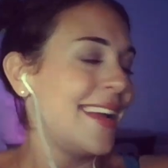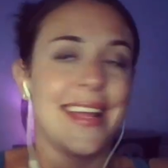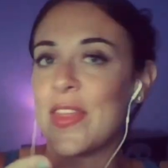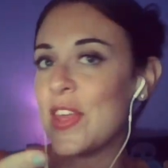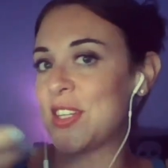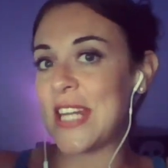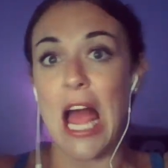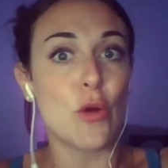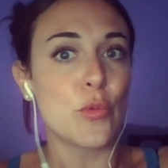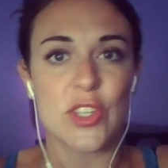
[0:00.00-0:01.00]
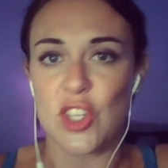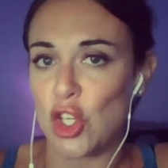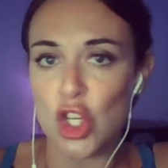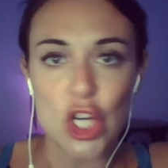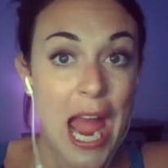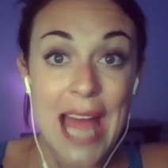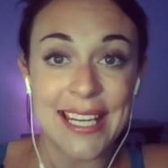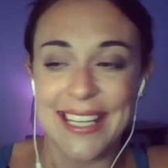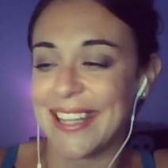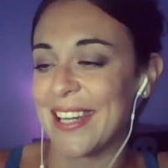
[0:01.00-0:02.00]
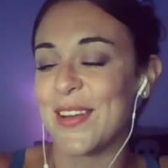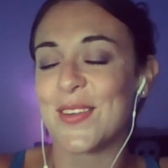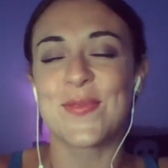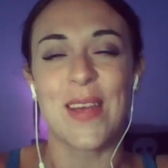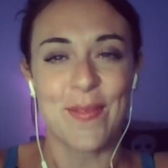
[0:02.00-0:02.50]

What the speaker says: the town was a-chatting. The newspaper